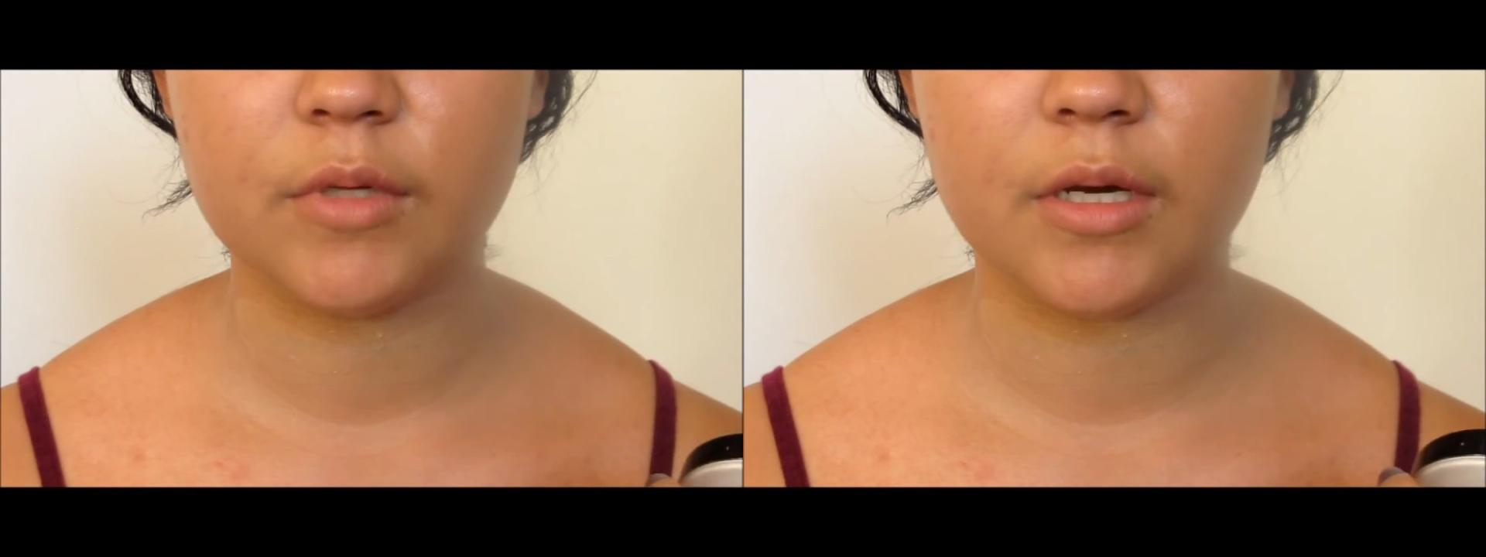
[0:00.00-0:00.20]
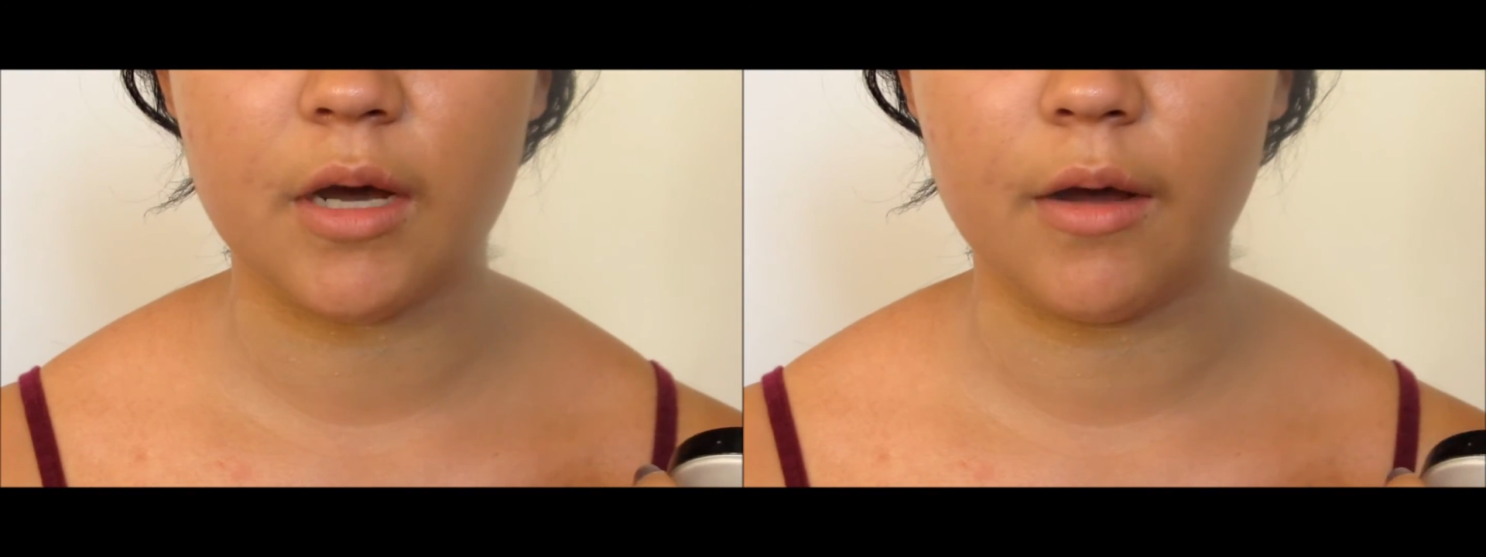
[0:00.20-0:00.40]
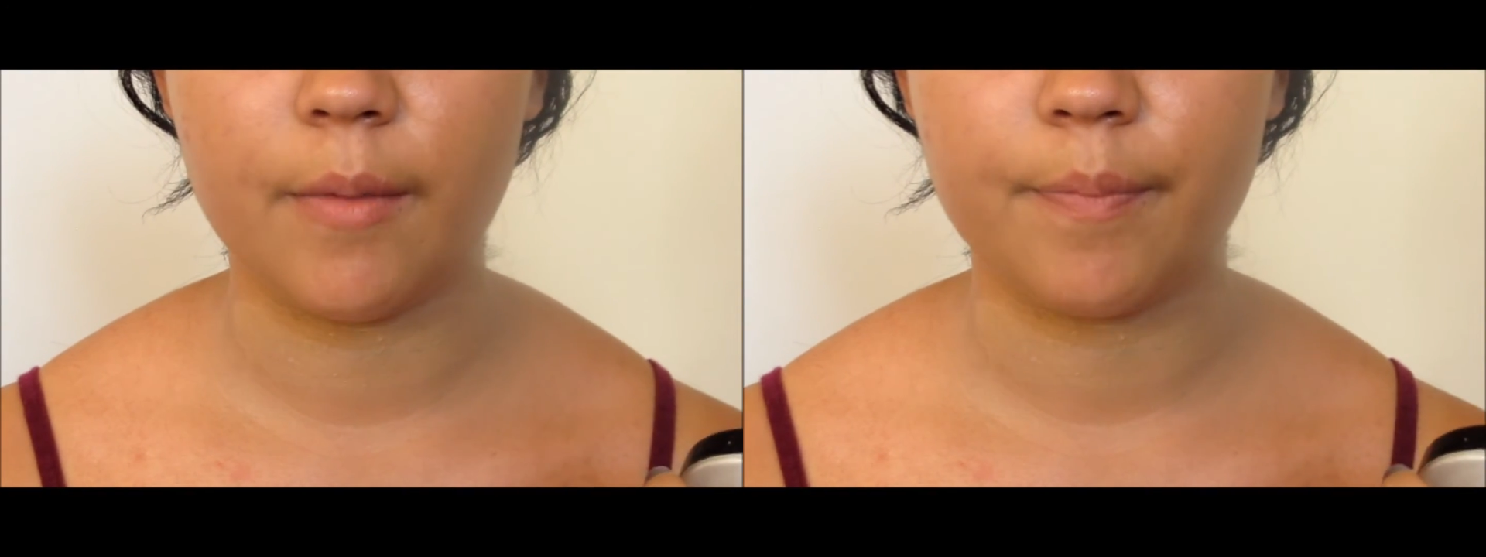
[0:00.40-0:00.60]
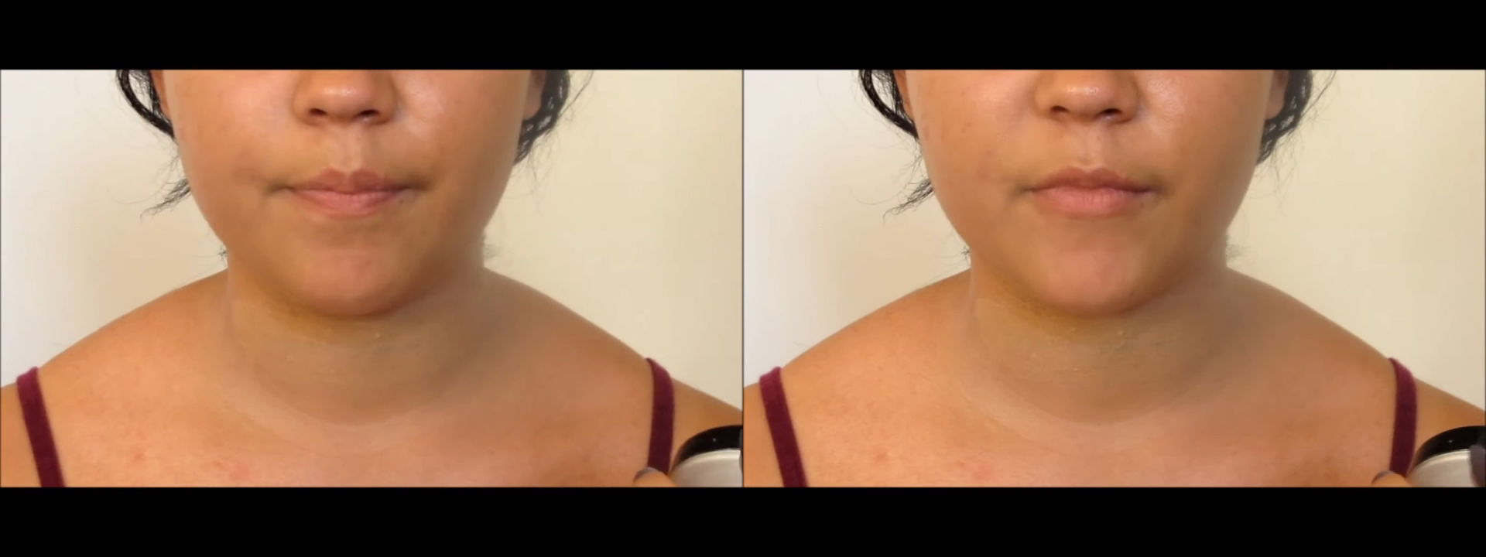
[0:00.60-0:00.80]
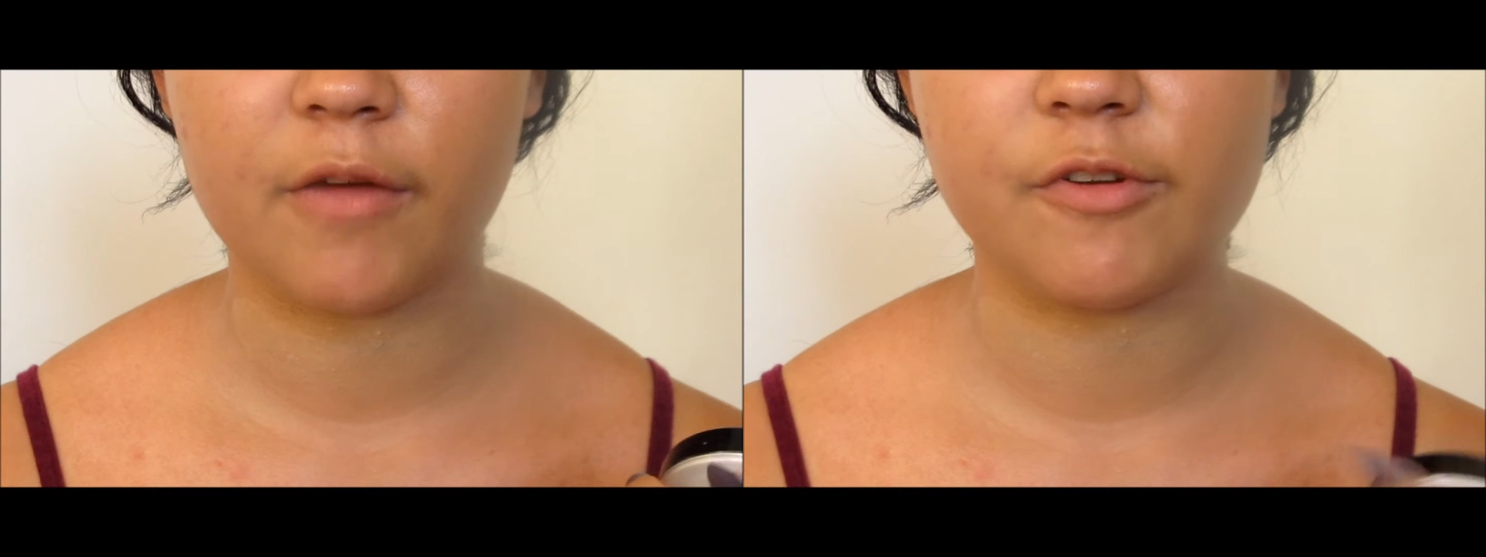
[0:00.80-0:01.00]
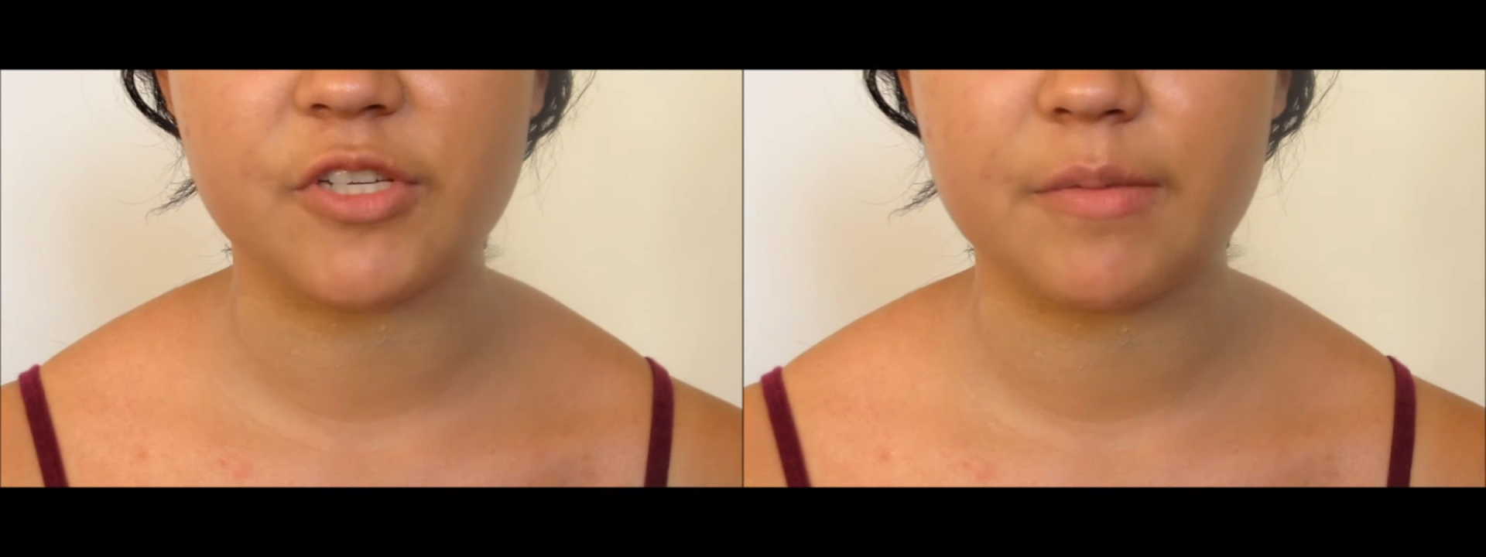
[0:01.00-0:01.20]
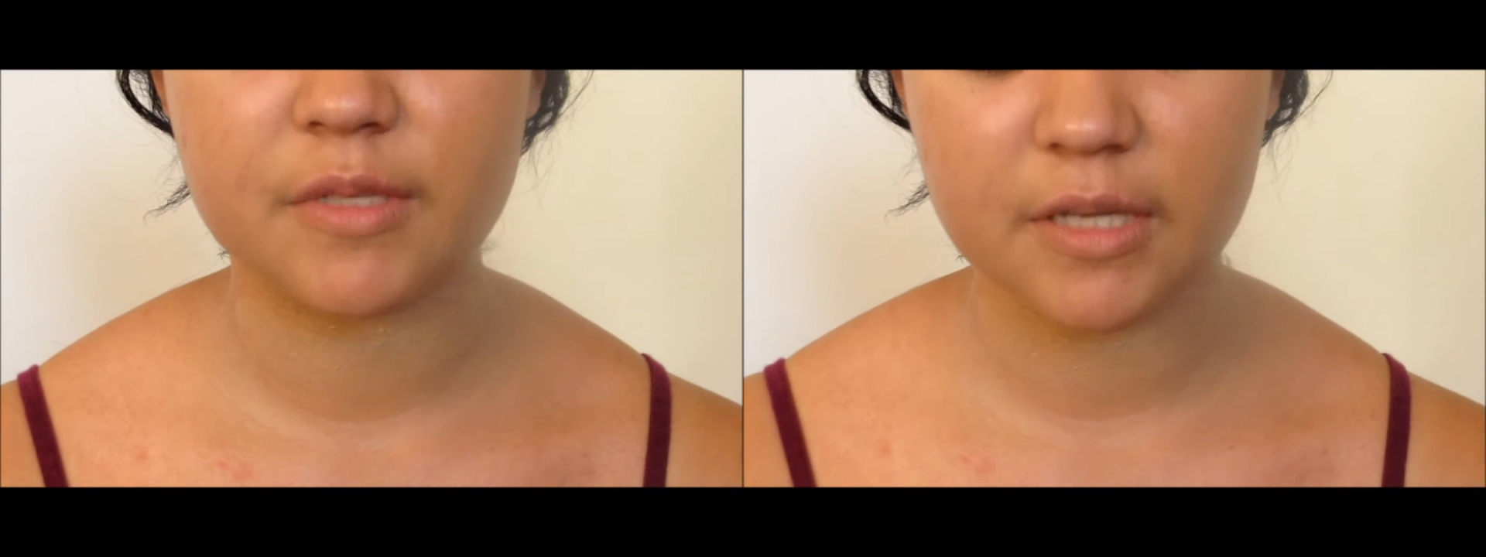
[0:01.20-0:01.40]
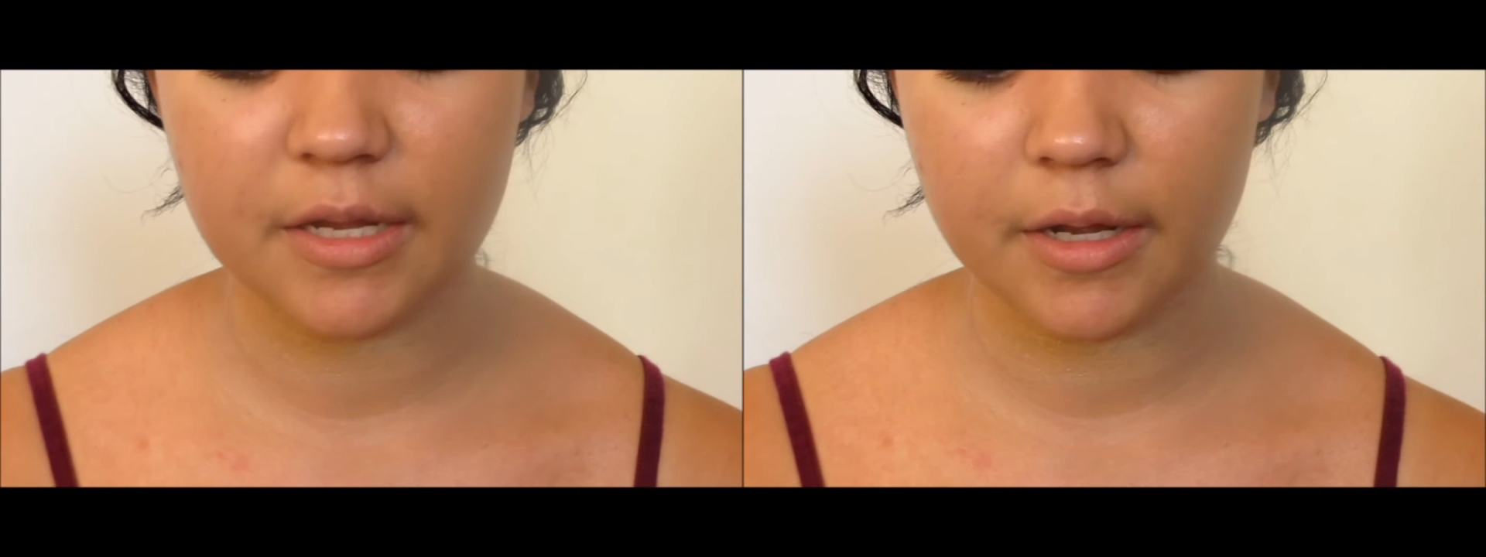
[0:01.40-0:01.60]
of your same
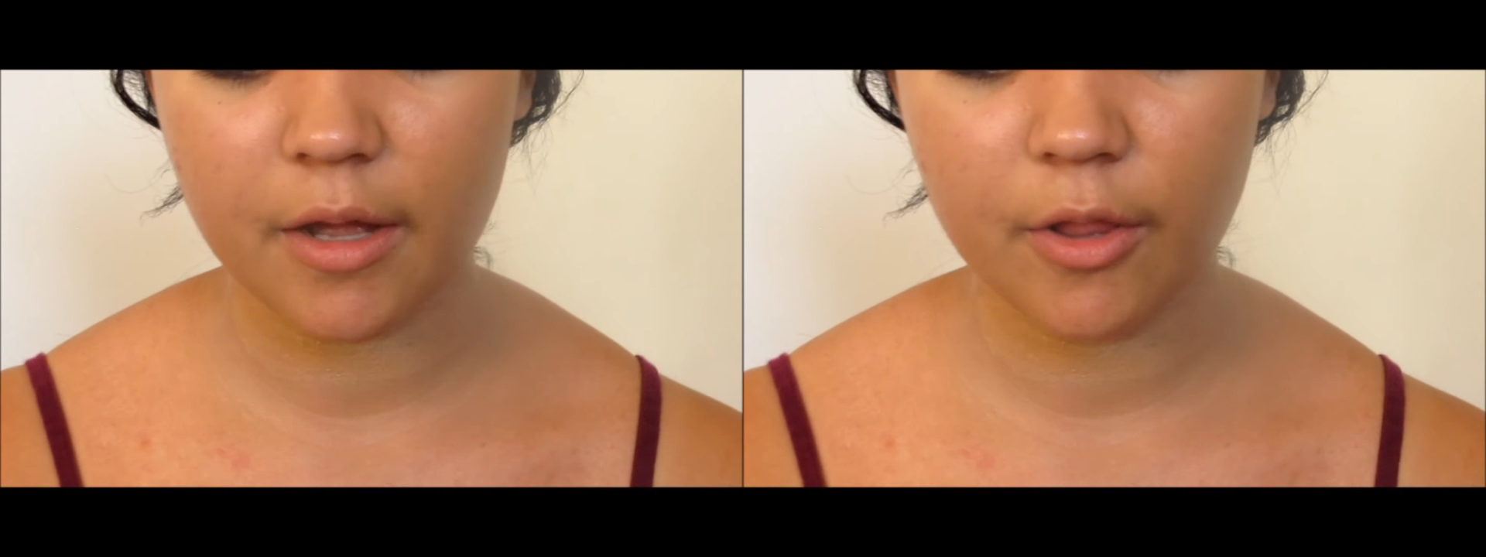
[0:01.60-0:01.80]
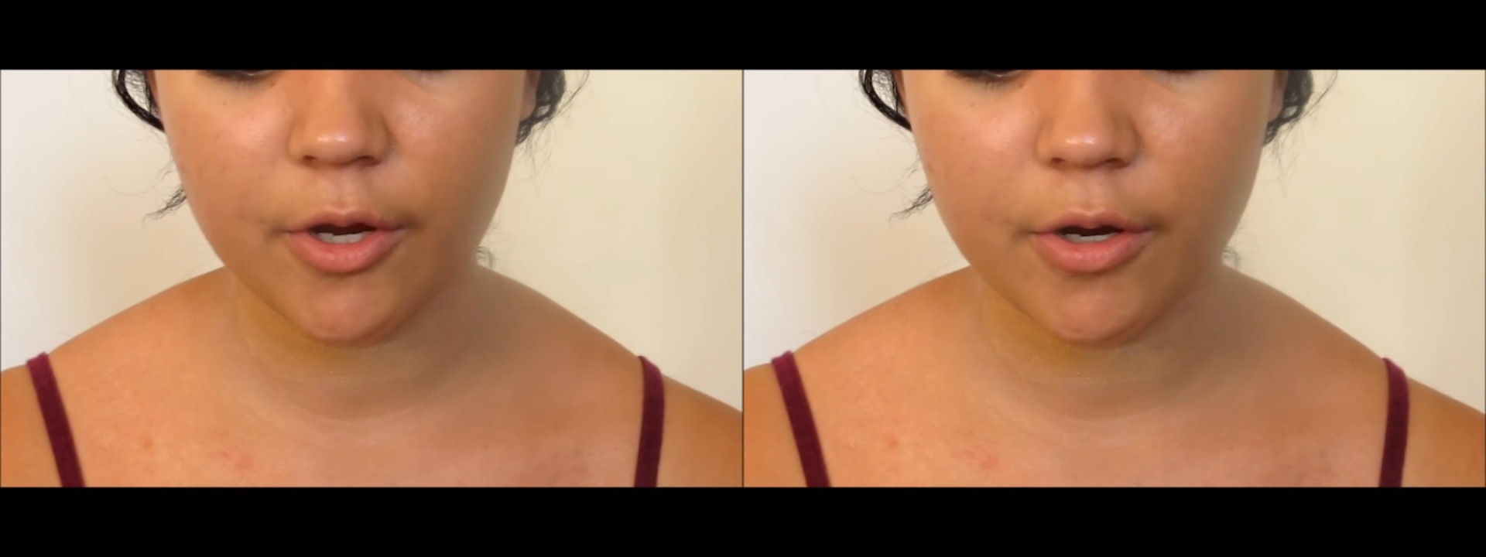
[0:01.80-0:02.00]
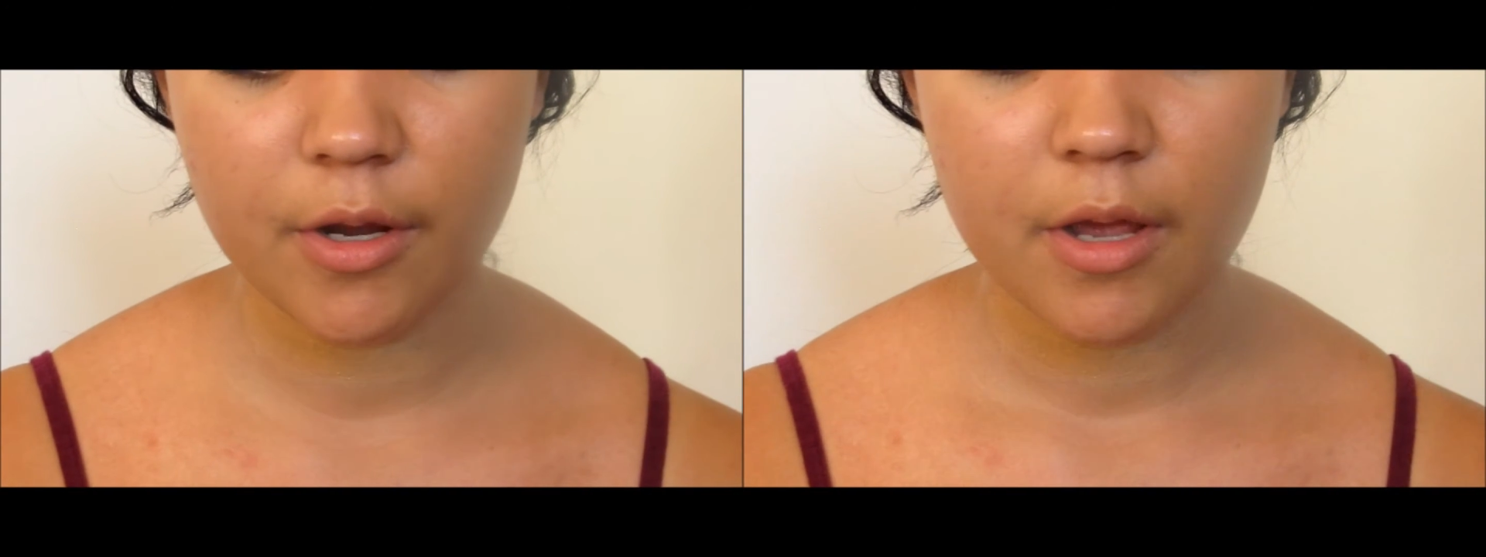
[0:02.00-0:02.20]
skin color,